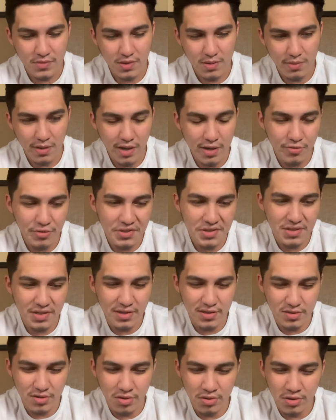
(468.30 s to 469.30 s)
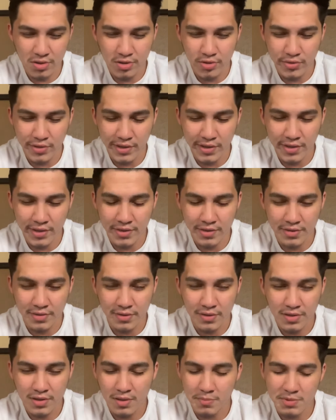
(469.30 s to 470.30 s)
pine green is like a darker green.
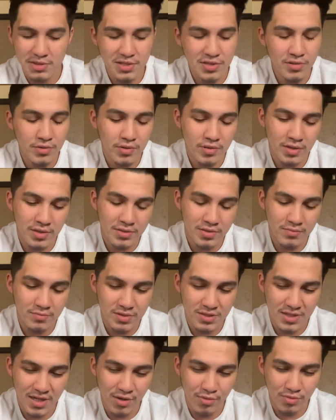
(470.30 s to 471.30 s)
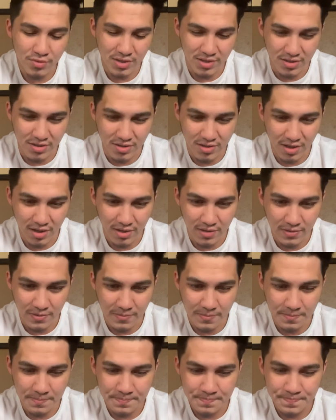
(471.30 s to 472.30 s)
The material on them is not really good on
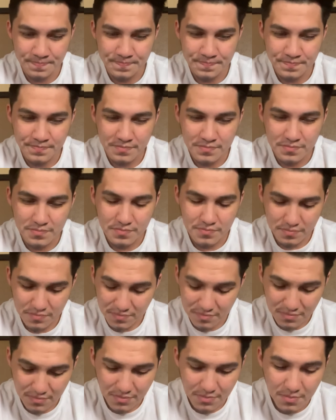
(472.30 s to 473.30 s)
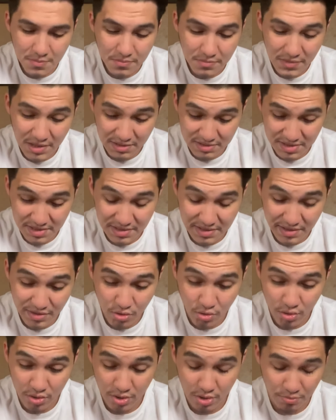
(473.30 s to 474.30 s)
them. i see them
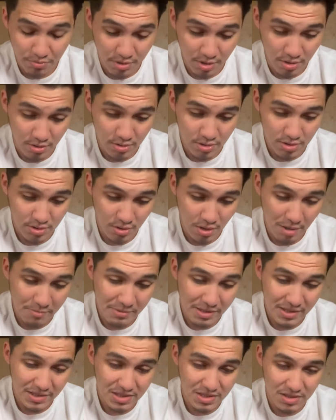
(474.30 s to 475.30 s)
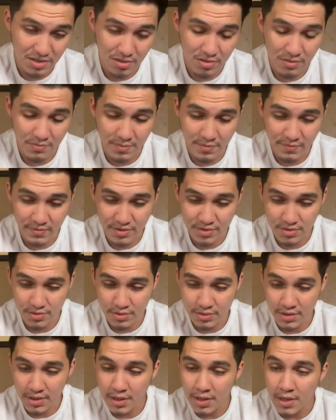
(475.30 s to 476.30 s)
going up though, so I might sell them
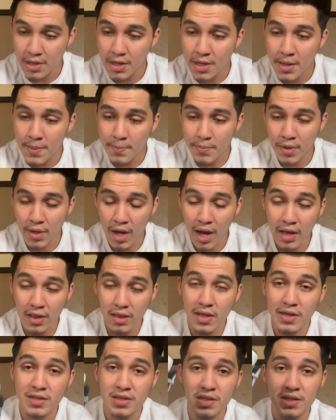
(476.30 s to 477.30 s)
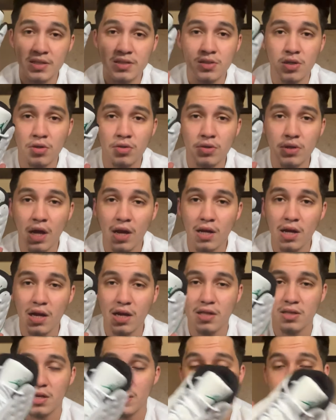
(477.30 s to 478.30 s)
eventually. But I like these though. I, I
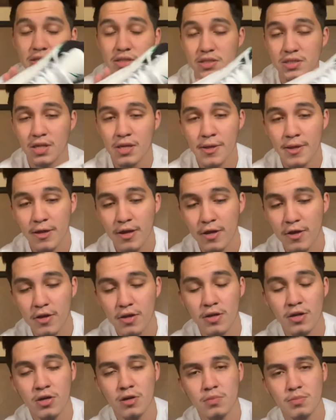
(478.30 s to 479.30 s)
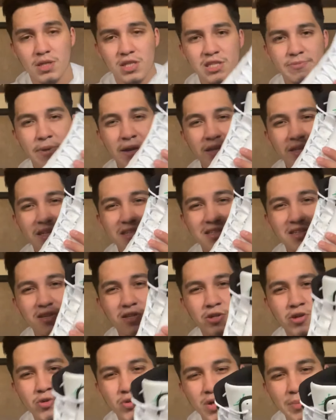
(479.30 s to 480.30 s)
like these. Uh, um, expect these to
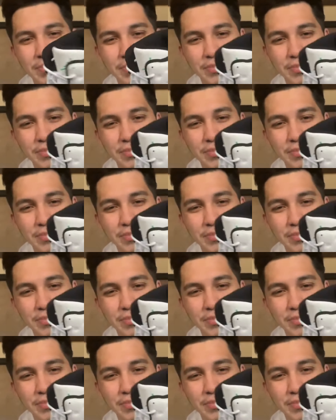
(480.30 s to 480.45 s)
go up